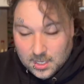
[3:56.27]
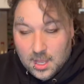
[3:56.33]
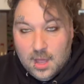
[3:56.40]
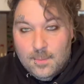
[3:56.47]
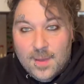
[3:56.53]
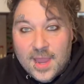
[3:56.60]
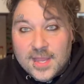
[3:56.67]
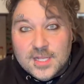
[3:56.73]

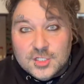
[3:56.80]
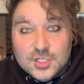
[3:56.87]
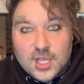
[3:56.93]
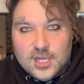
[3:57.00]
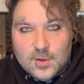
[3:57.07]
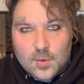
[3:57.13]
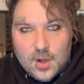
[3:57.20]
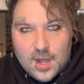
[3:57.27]
back in
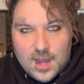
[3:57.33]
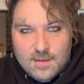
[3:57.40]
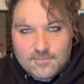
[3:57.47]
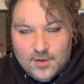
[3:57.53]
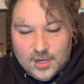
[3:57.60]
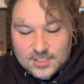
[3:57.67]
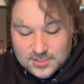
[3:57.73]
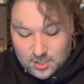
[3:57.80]
January, I'm
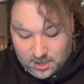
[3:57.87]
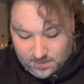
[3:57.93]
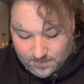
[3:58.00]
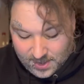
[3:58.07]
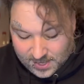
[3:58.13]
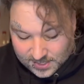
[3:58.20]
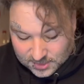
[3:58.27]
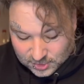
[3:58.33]
very sorry.
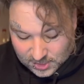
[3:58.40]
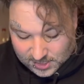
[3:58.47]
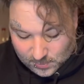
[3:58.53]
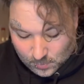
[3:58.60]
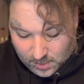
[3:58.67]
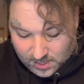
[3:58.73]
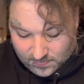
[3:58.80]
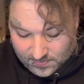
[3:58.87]
Back in
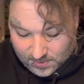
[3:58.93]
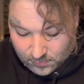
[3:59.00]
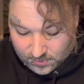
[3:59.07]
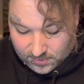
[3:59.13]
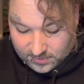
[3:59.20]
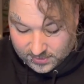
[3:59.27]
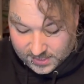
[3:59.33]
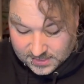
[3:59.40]
January, they
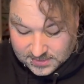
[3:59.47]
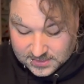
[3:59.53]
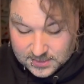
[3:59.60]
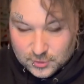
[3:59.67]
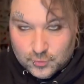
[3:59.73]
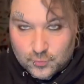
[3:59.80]
released this